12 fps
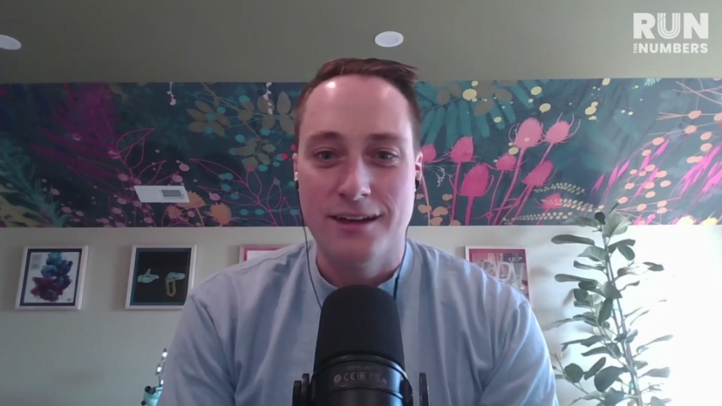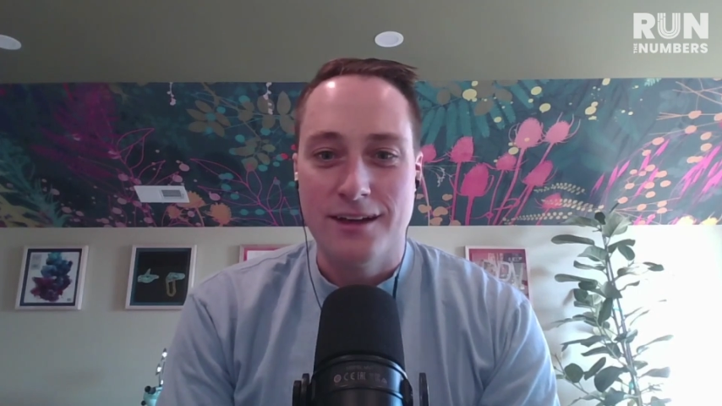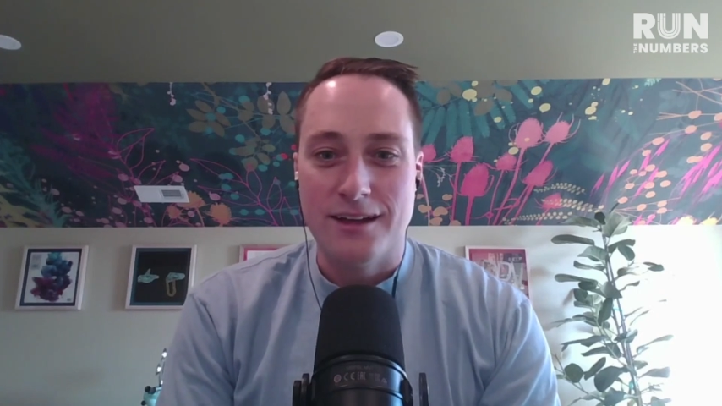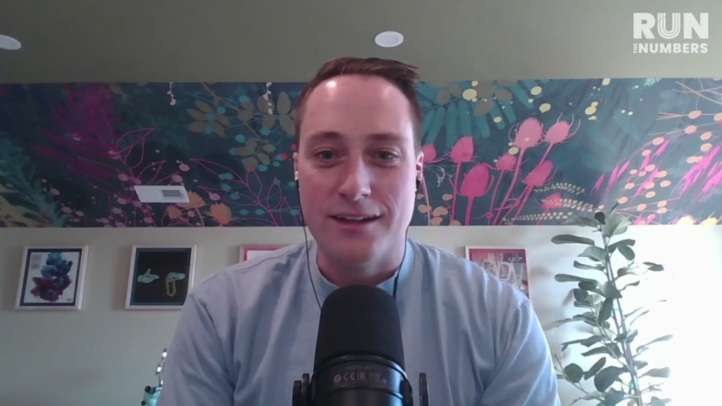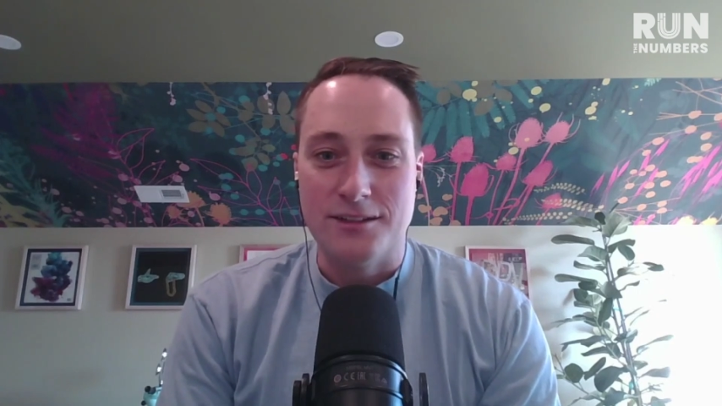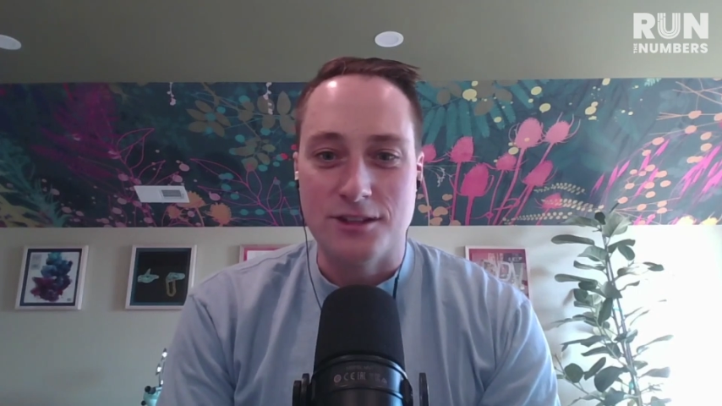
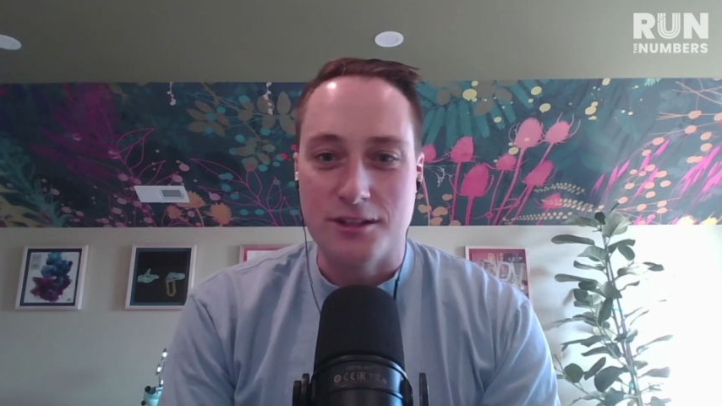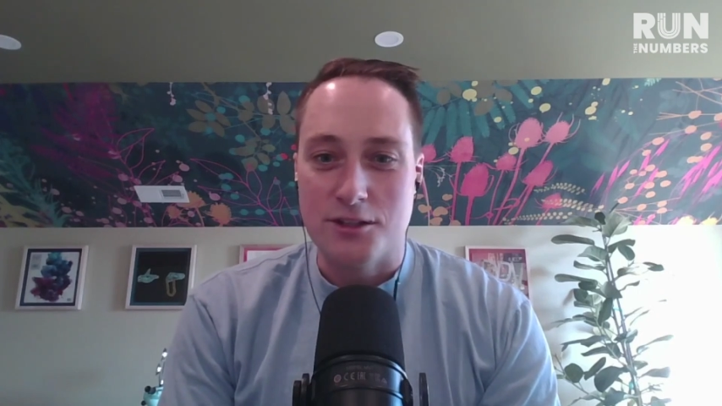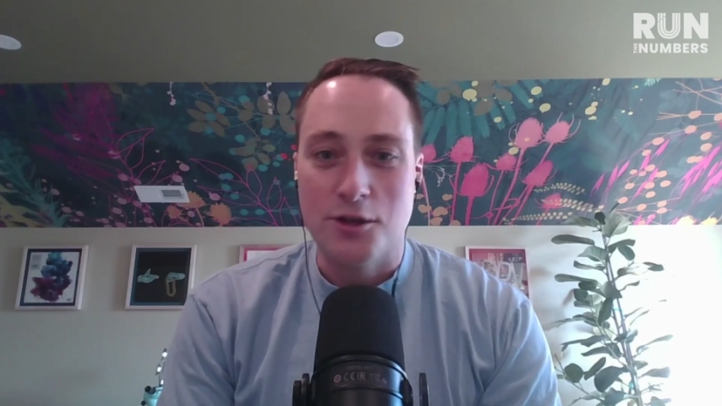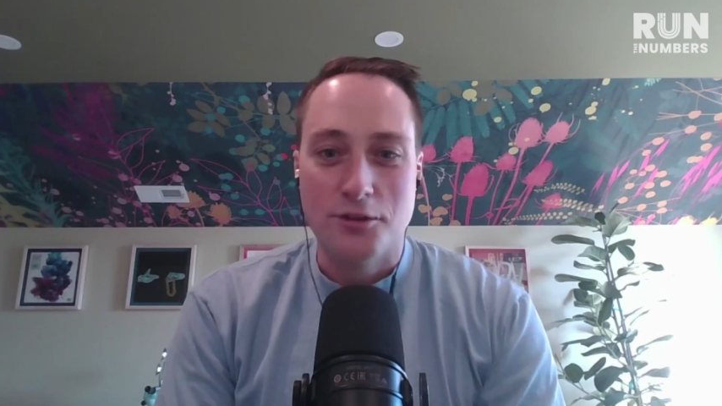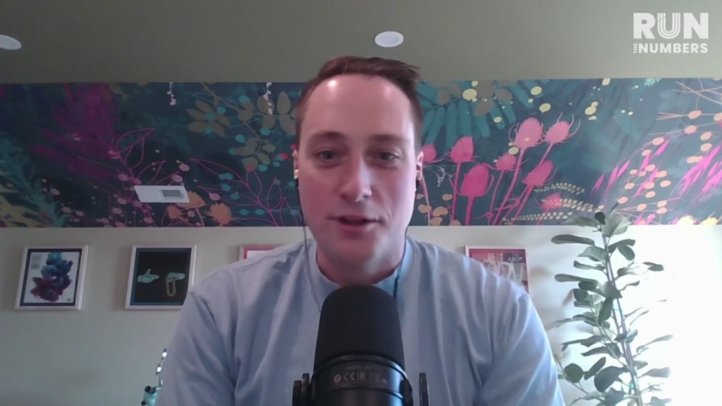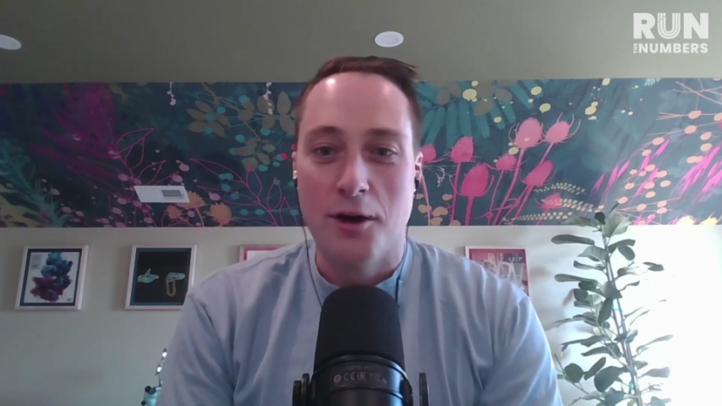And he's like,
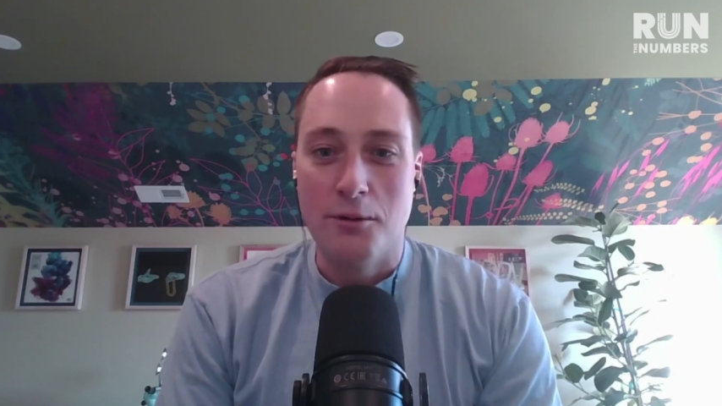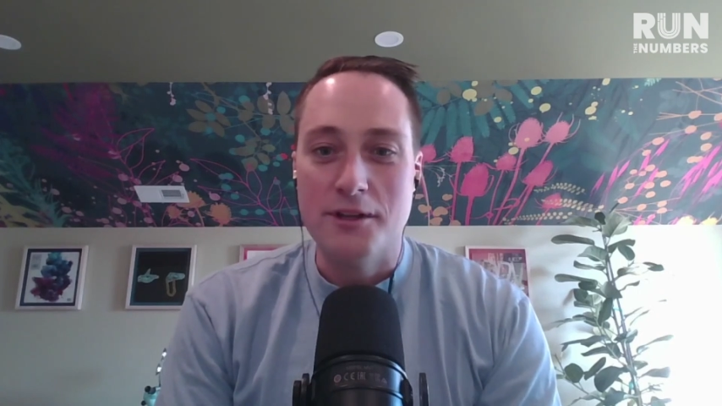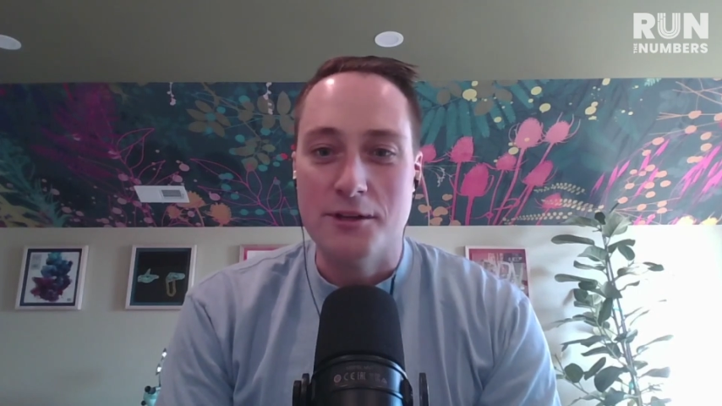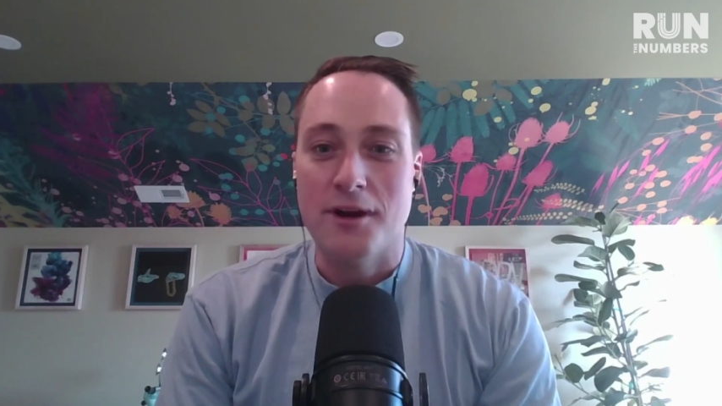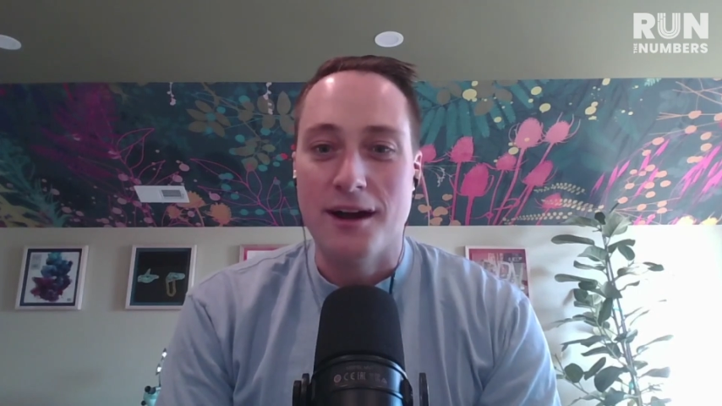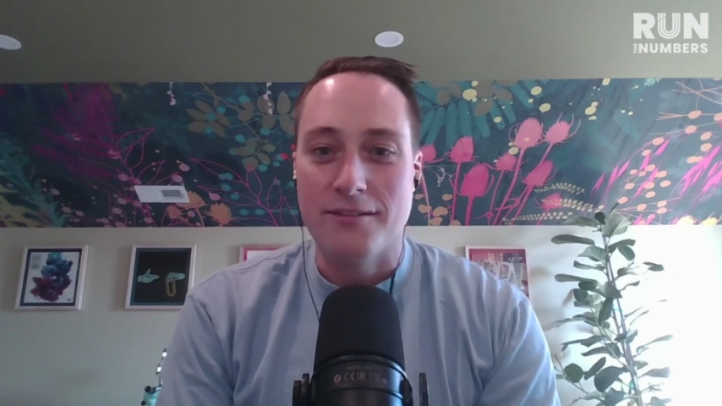you'll know when
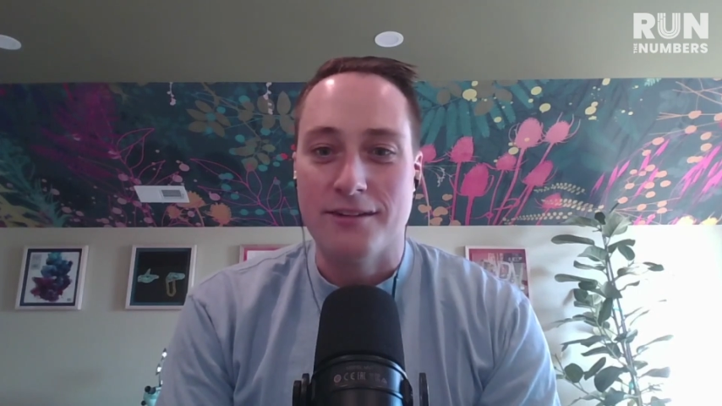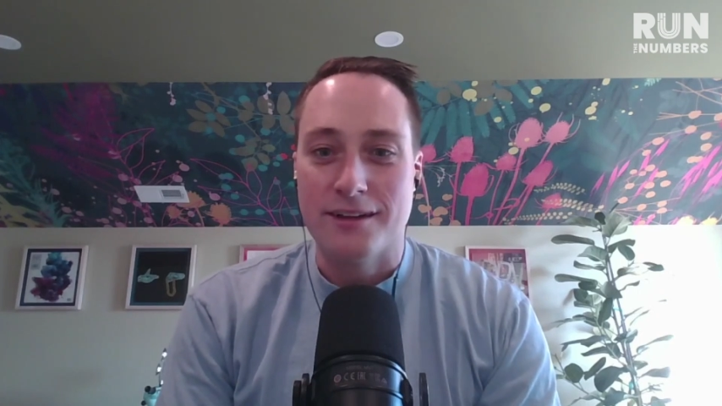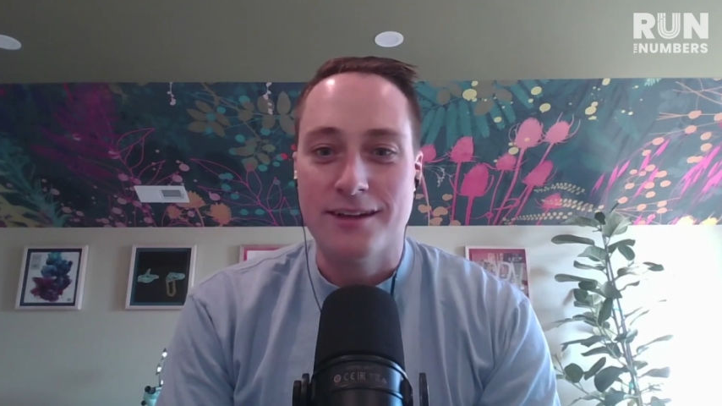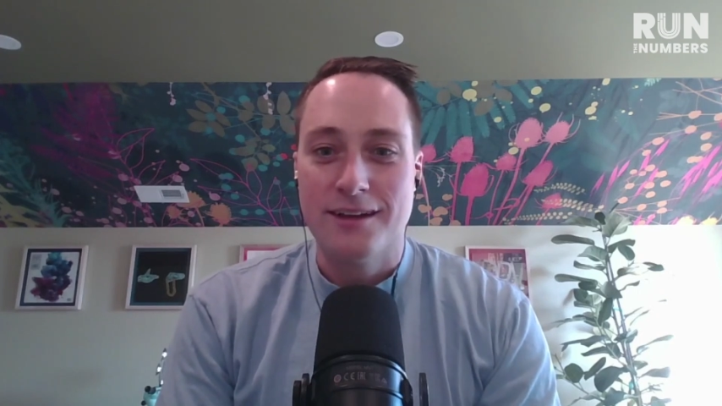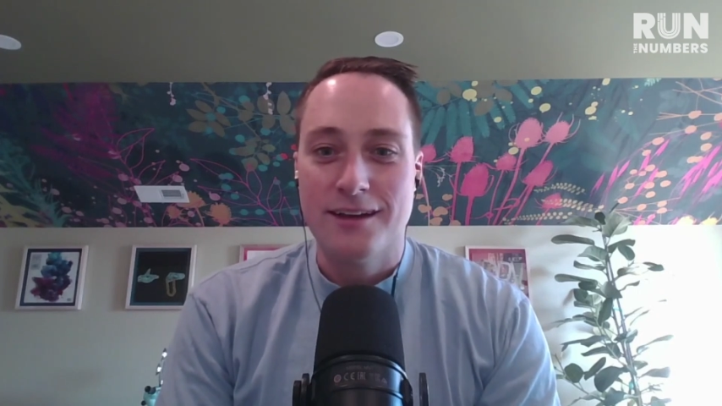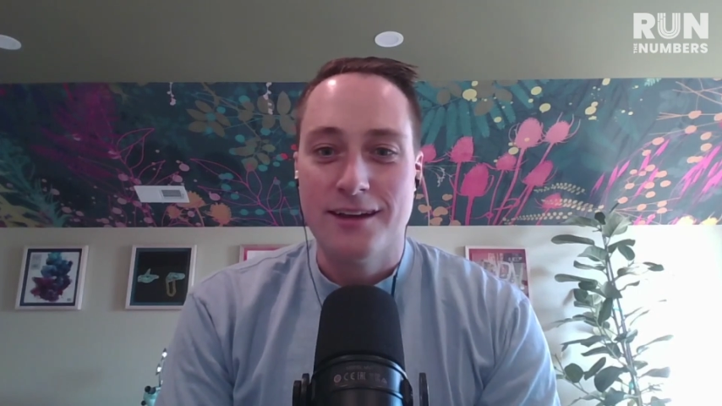you have it.